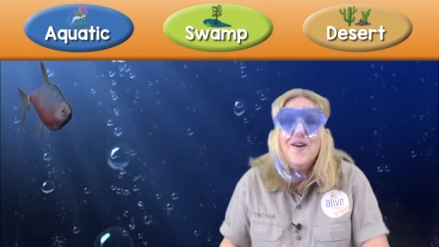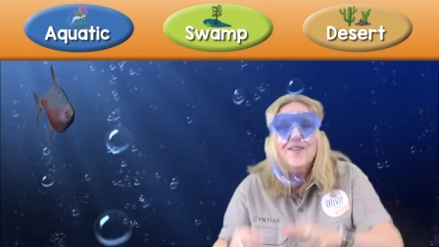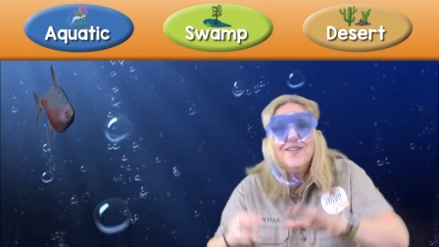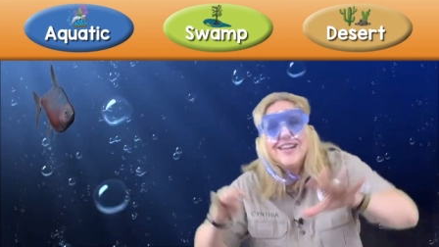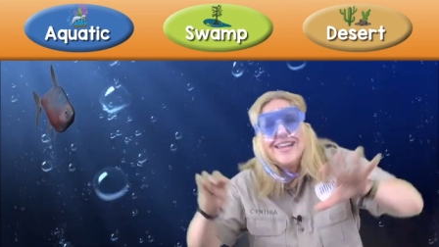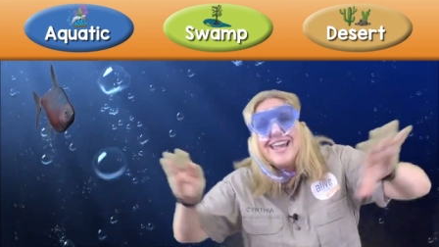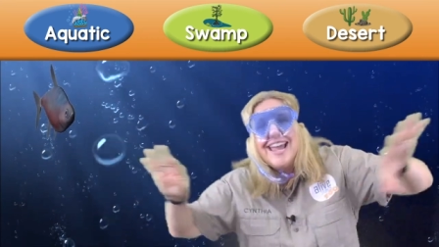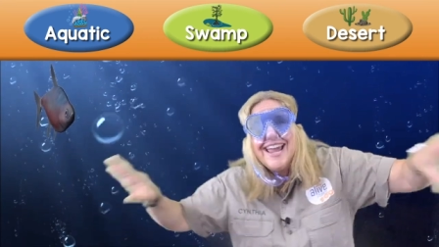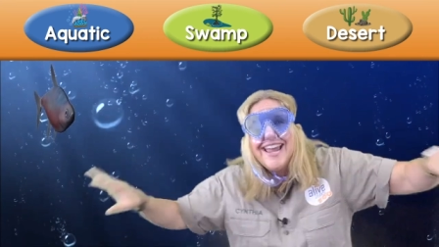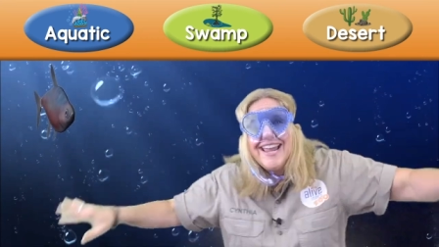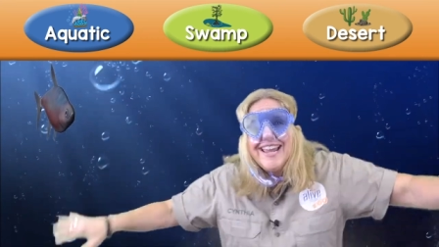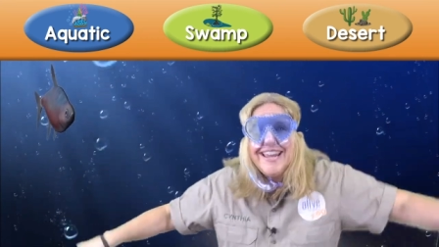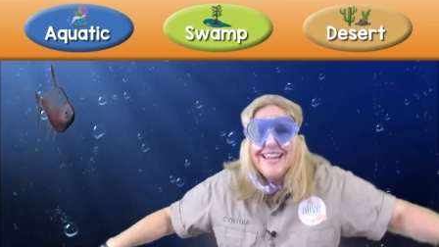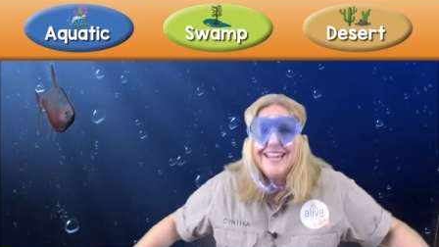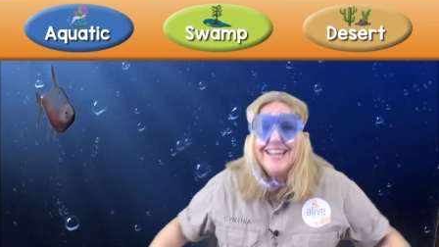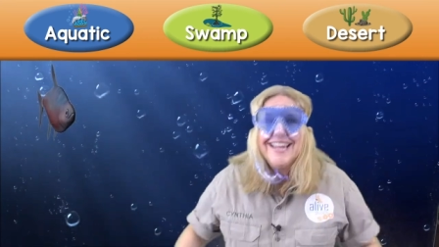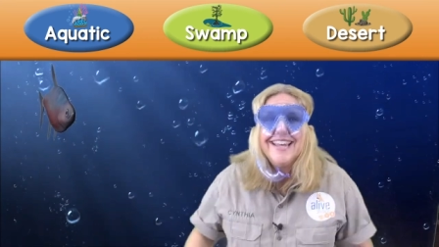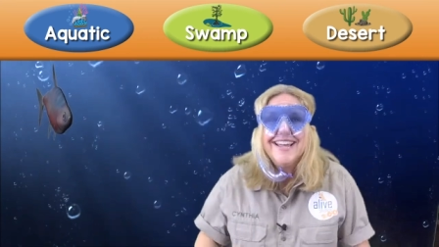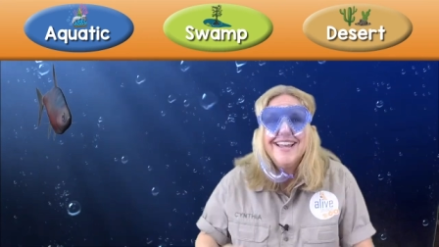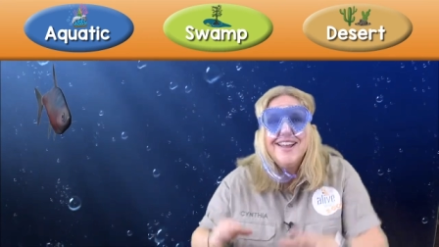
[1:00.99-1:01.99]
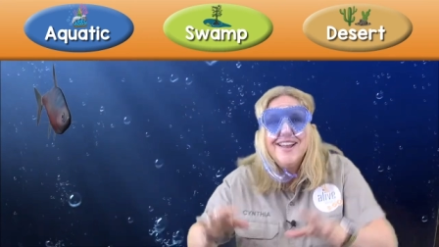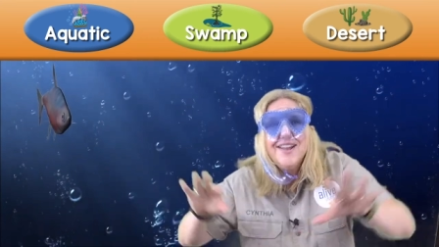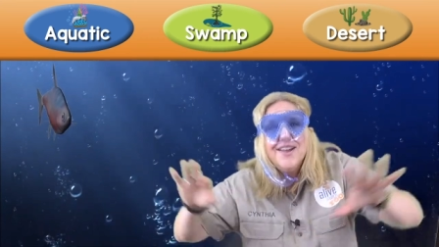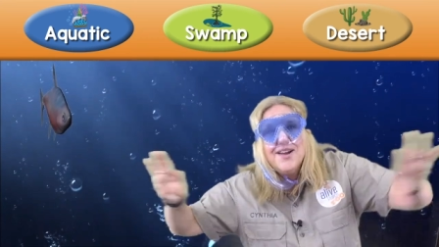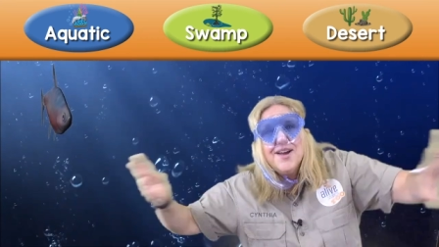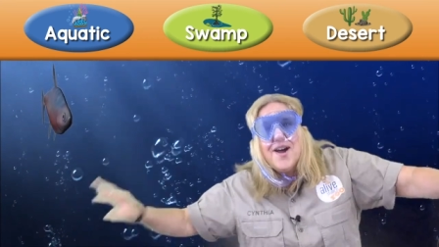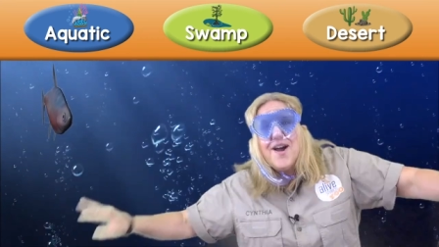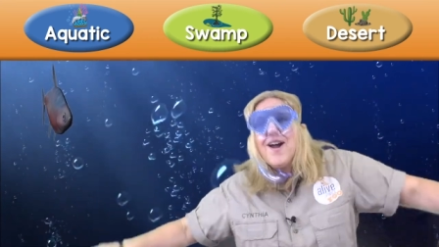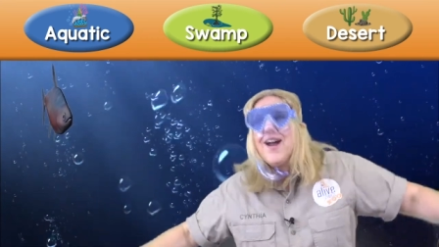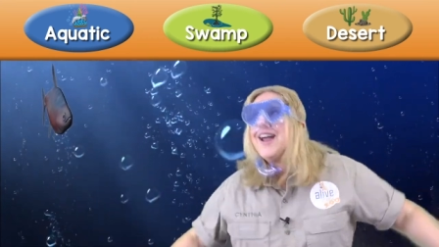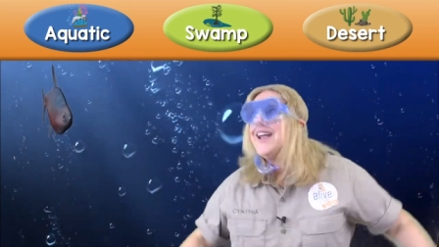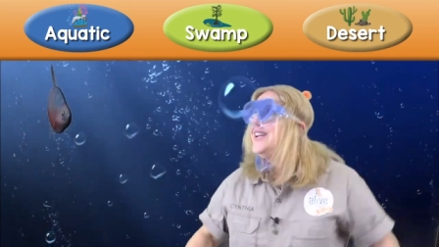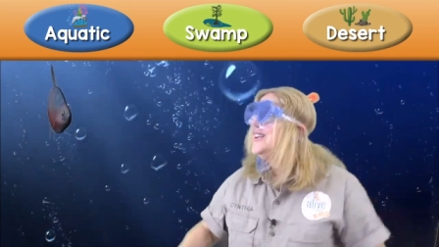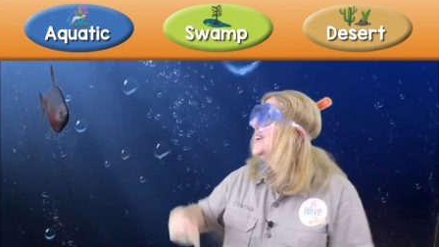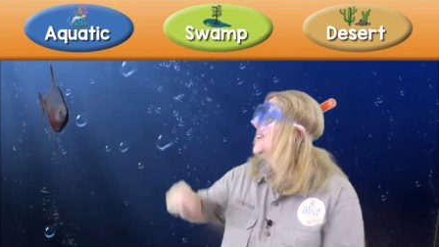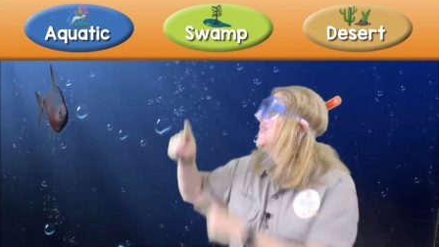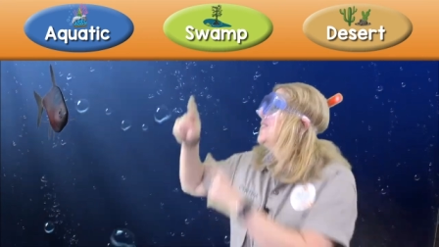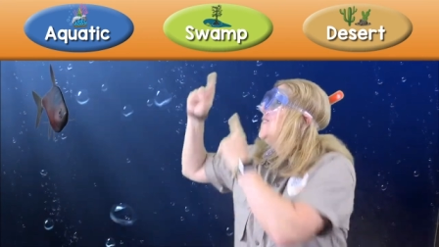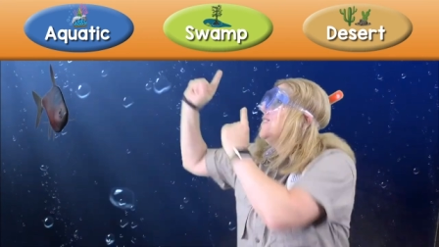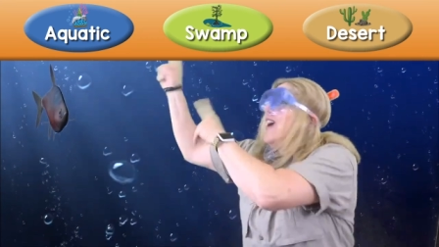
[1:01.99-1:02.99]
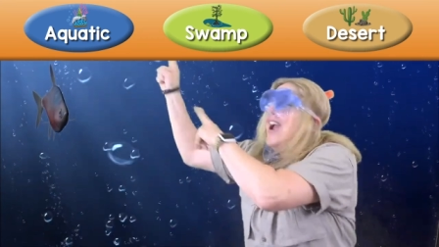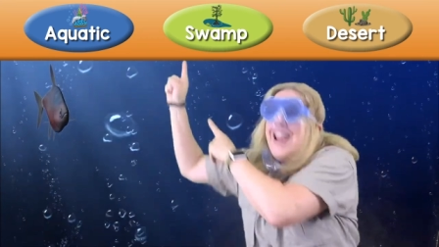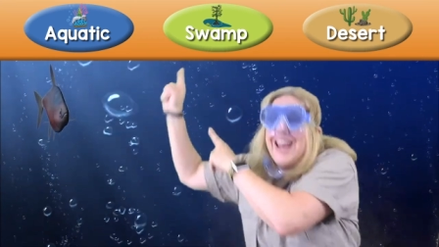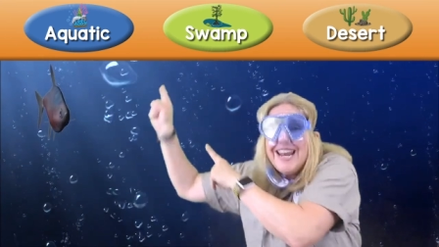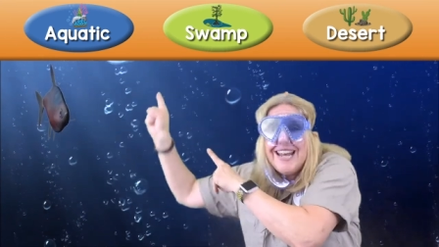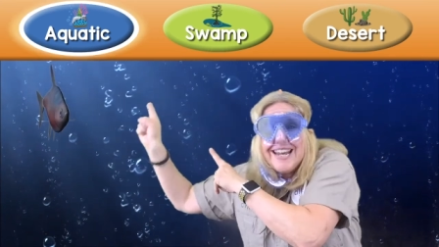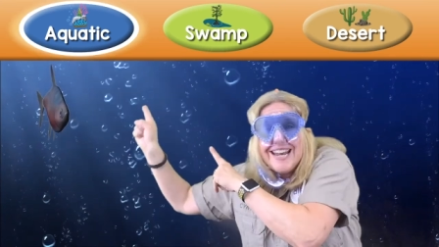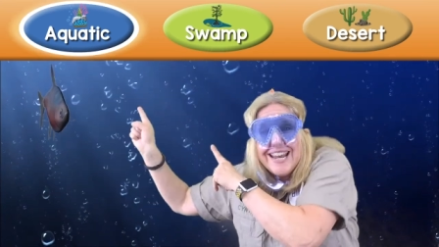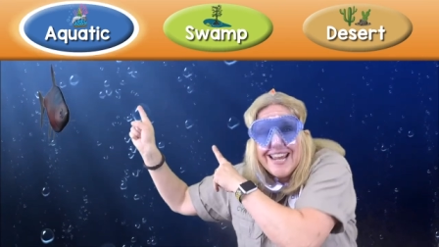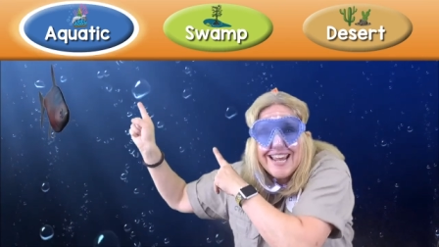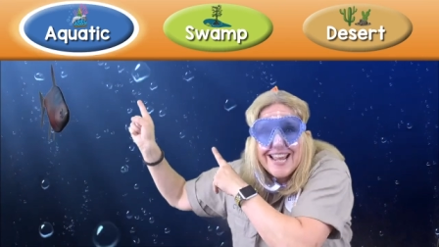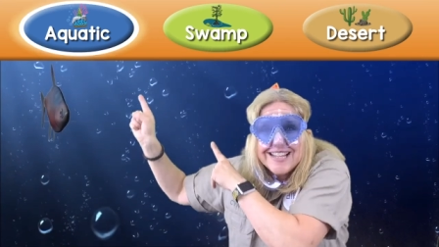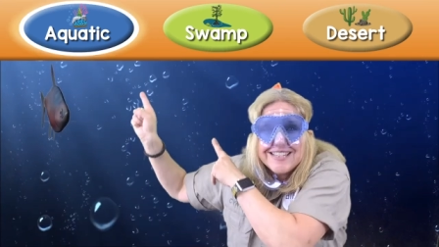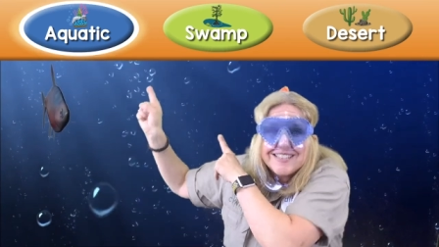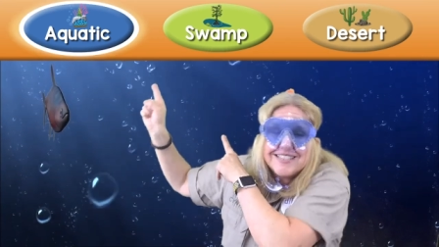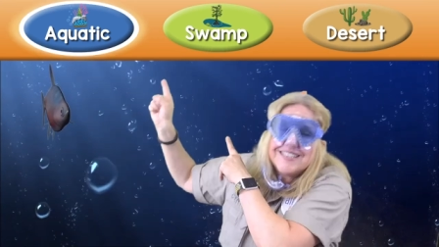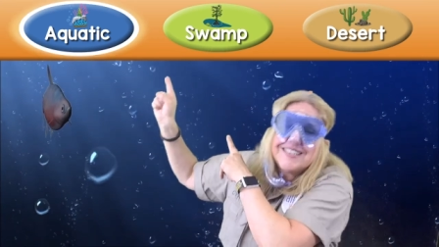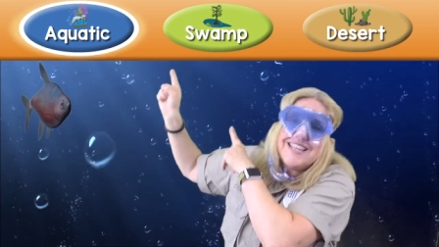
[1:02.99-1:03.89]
okay. All right, you're right. It's